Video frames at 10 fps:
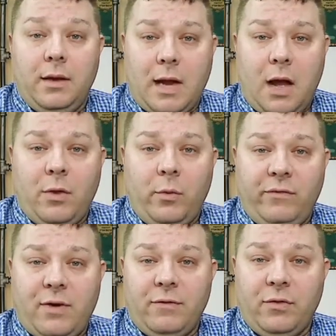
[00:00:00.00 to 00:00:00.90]
Now that
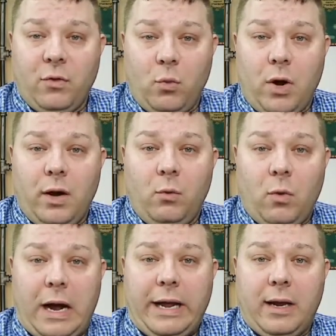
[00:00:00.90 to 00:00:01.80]
we've covered the what,
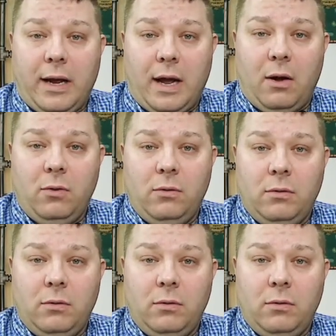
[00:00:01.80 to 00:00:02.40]
why, and how,